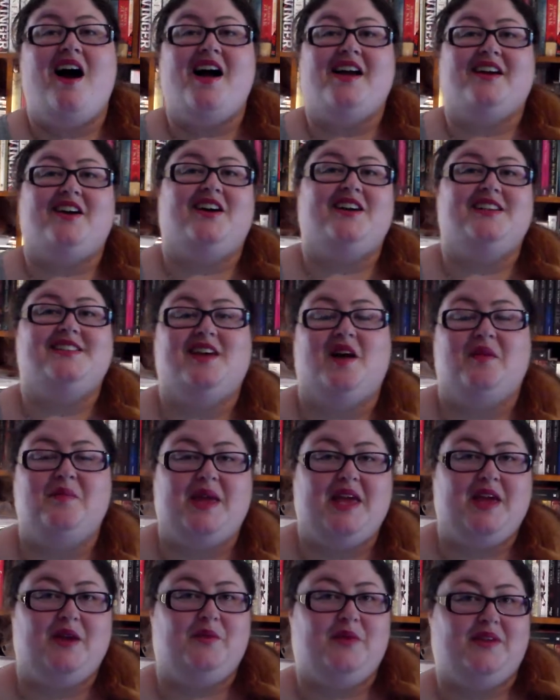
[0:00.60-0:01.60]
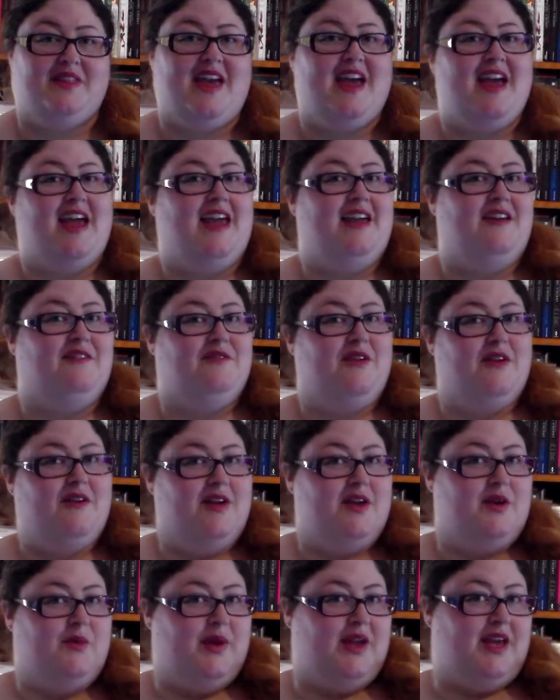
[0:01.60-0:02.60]
Hi guys, I'm here with a
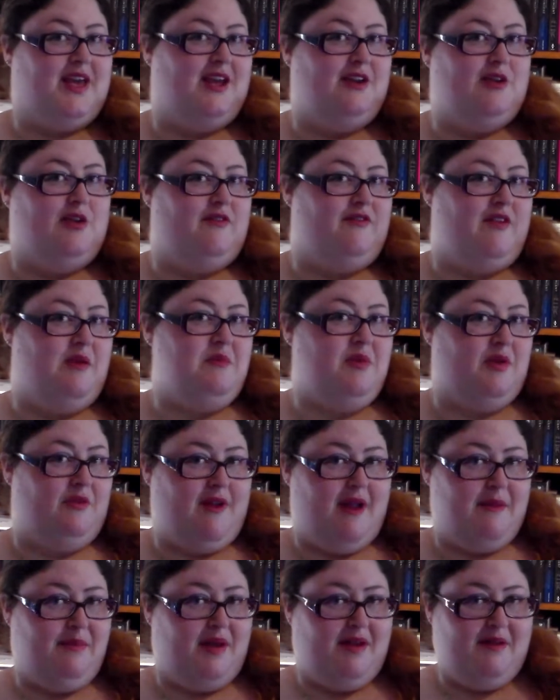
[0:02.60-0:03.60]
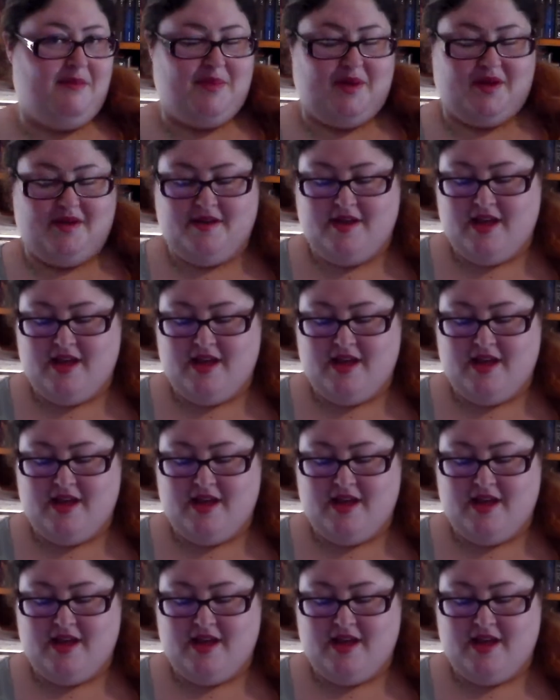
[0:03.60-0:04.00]
very quick November wrap up.